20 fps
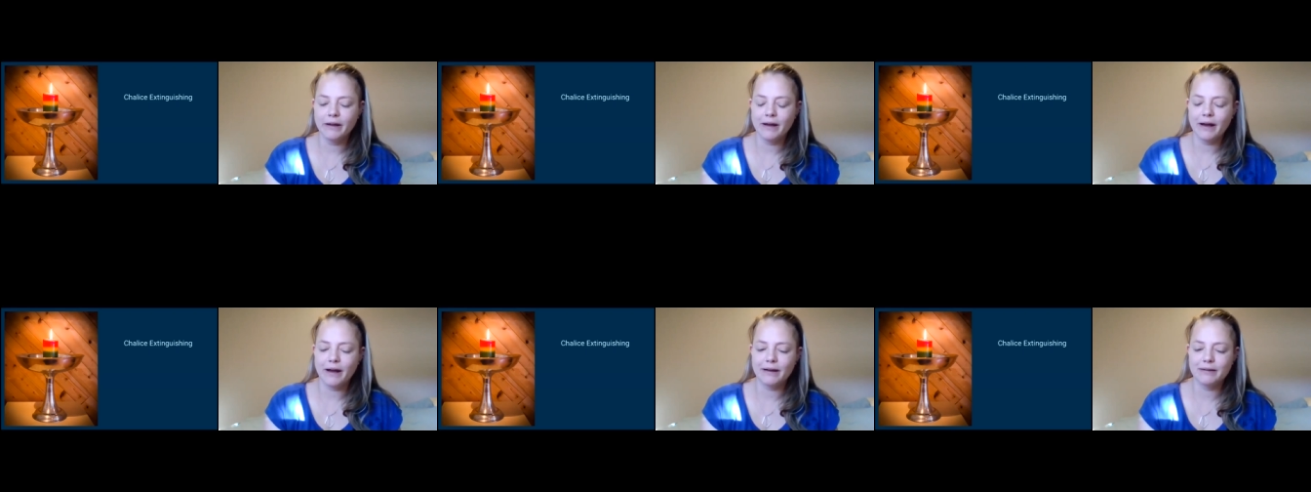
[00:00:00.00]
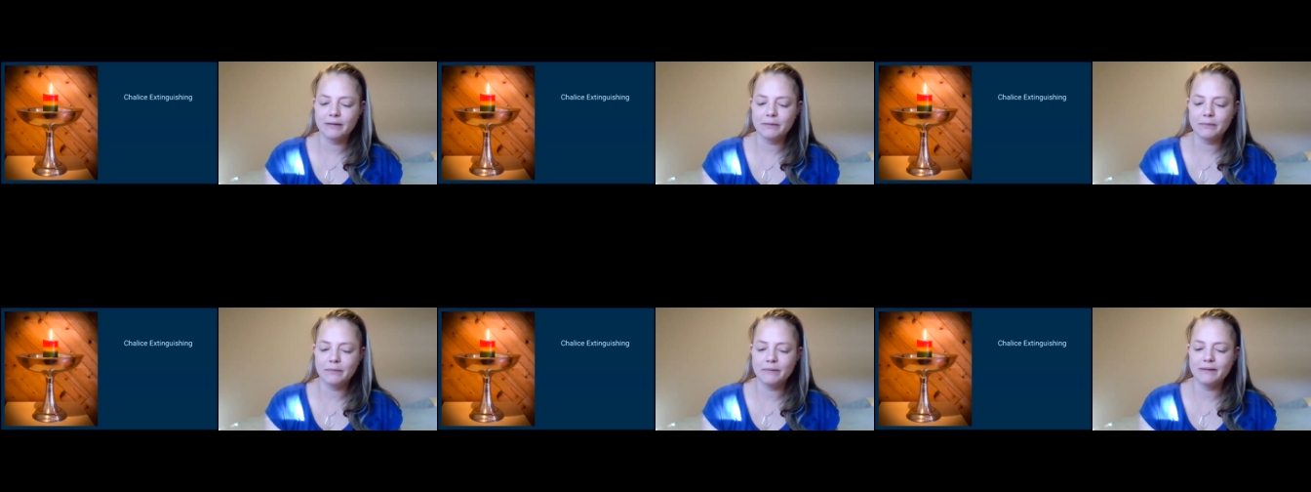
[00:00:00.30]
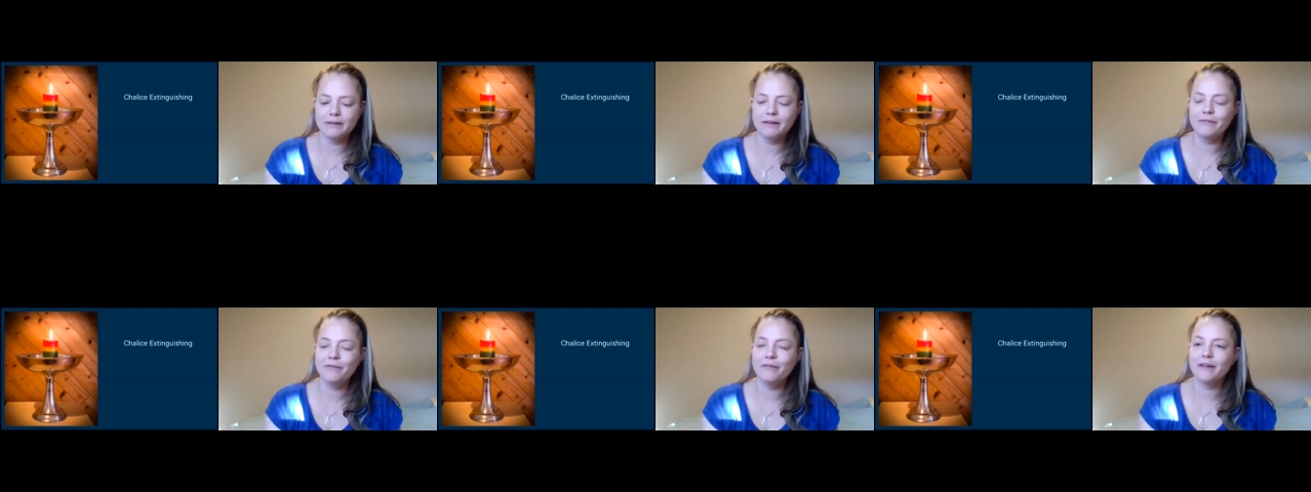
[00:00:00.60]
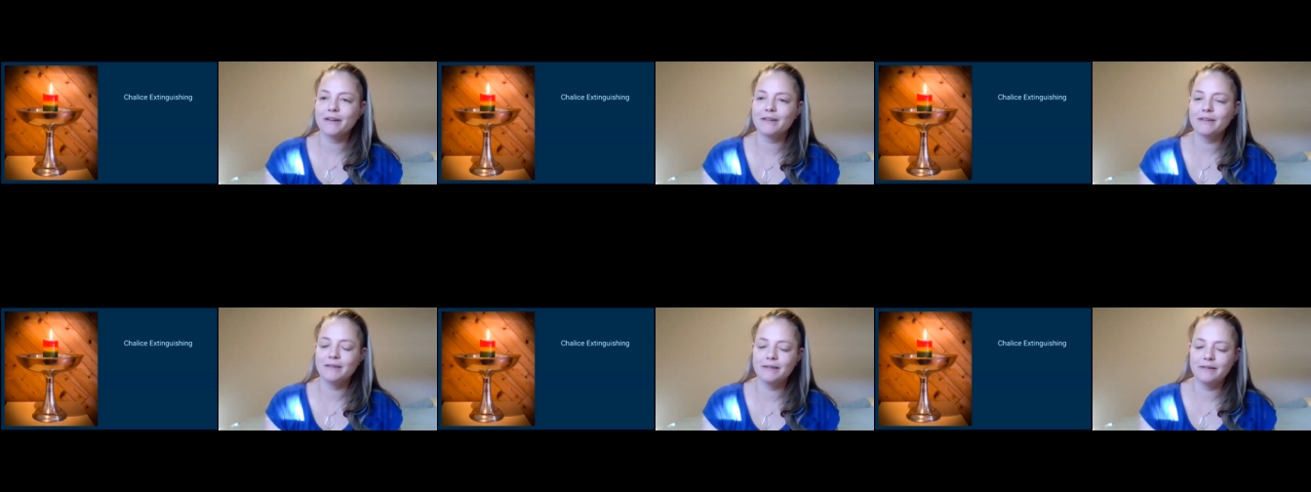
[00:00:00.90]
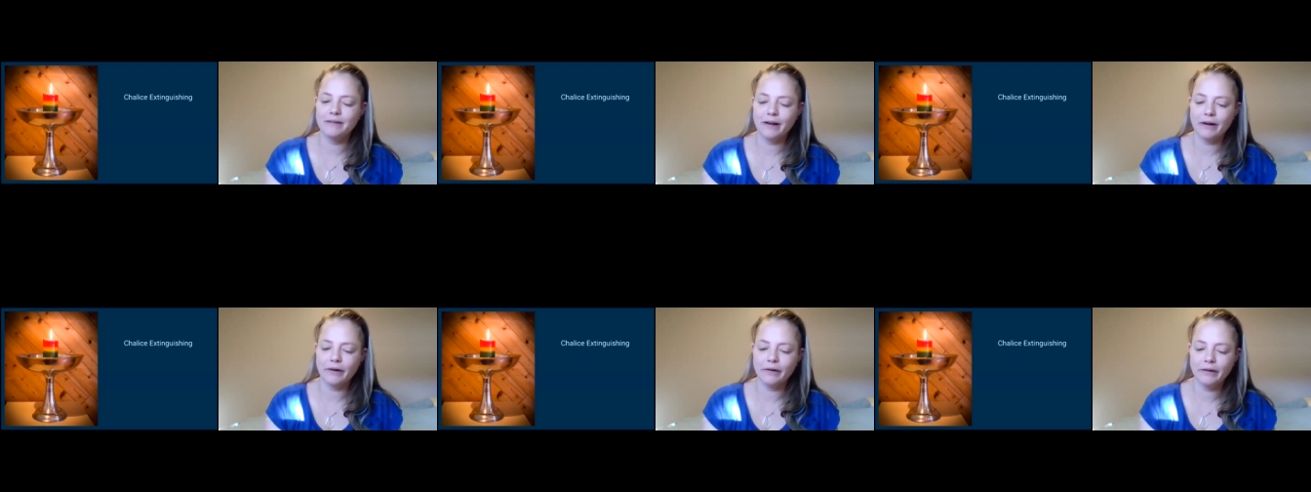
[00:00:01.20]
a specific
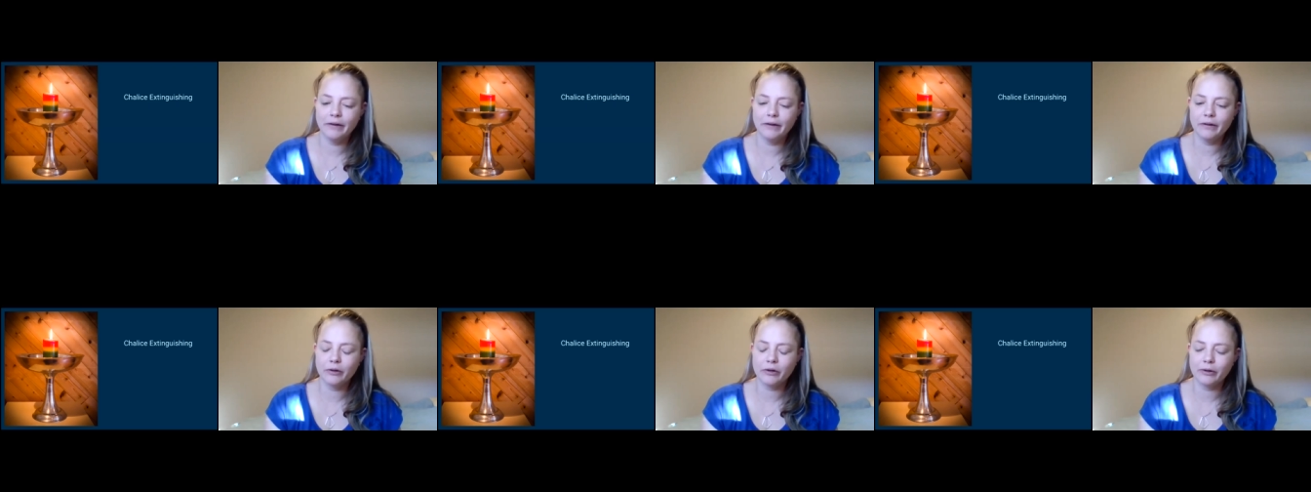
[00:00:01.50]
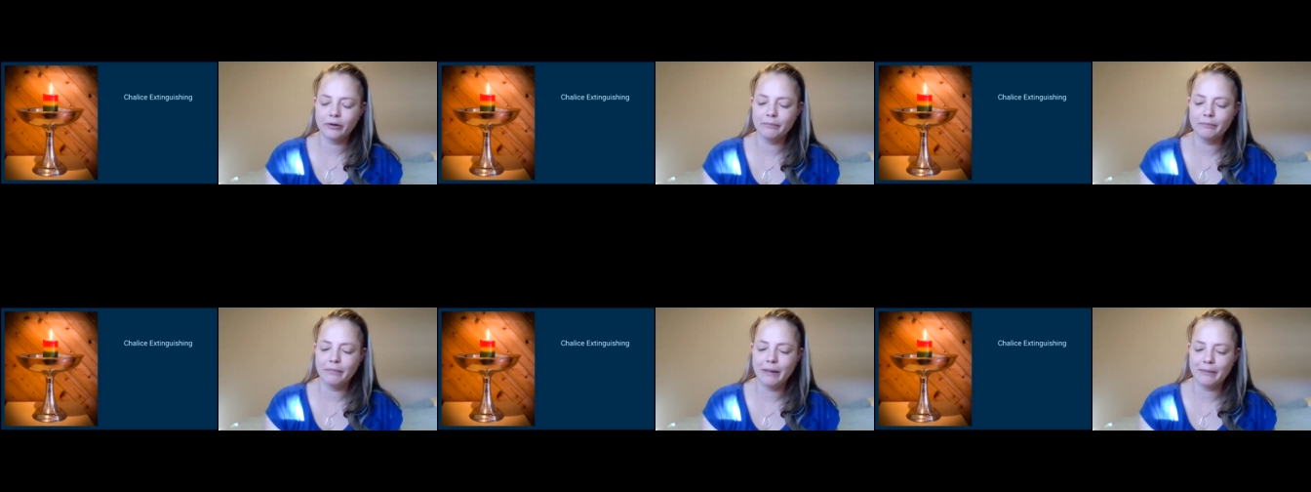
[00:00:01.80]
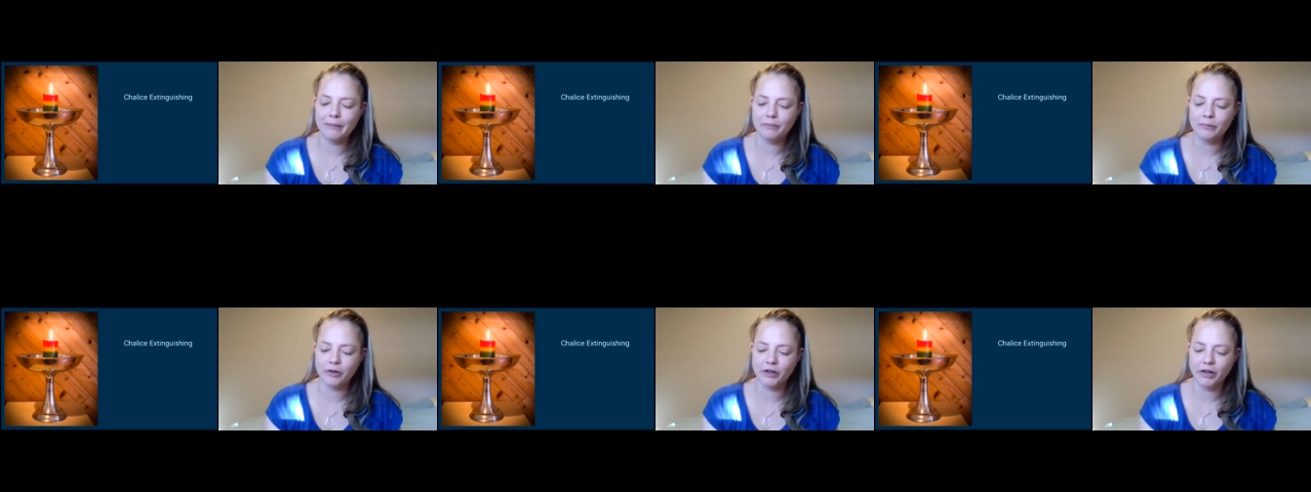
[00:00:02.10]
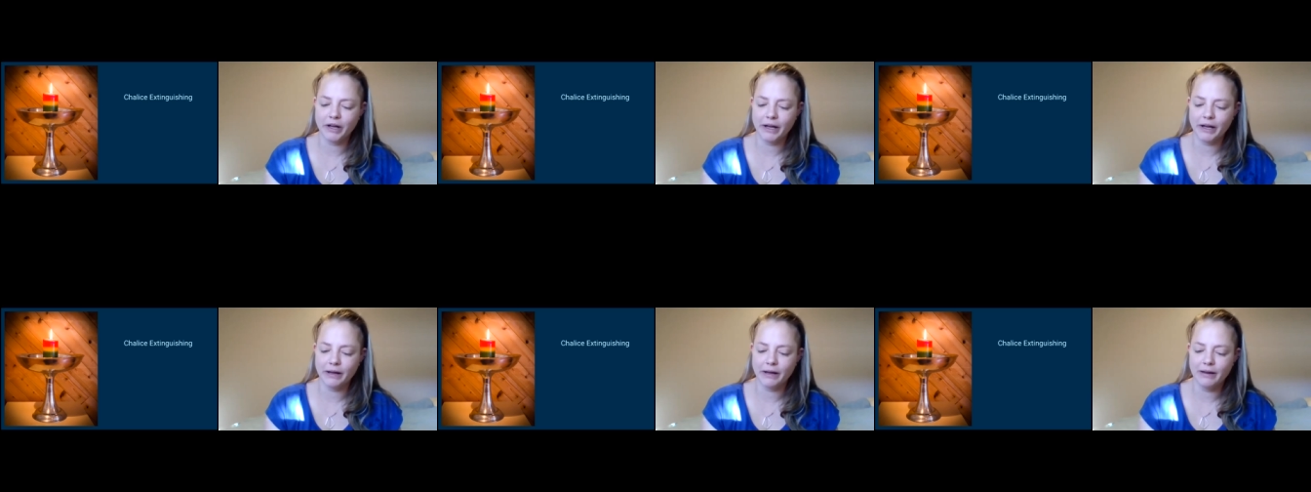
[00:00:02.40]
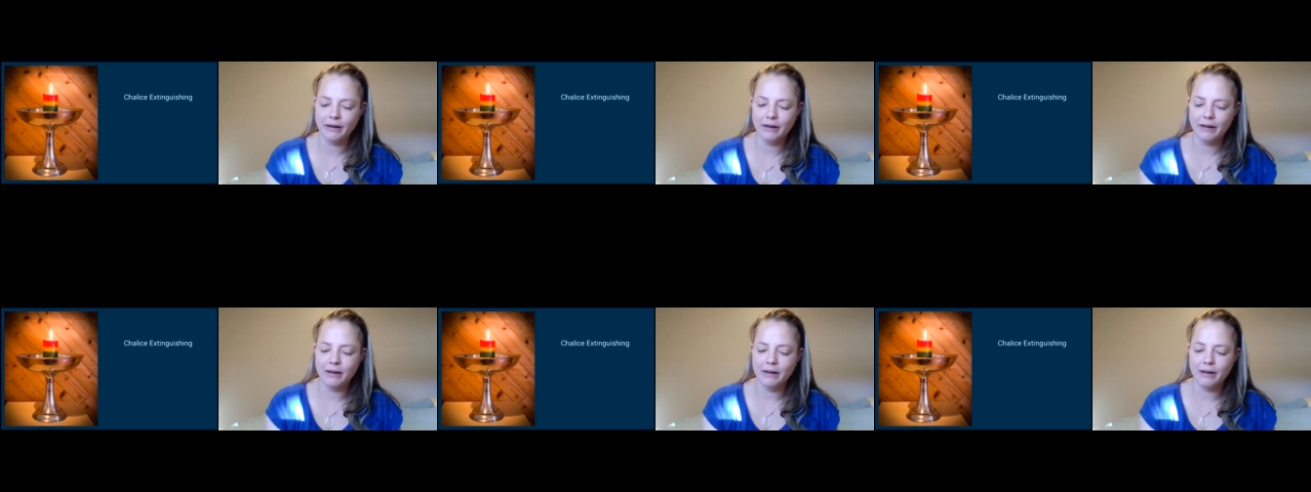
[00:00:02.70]
cellular memory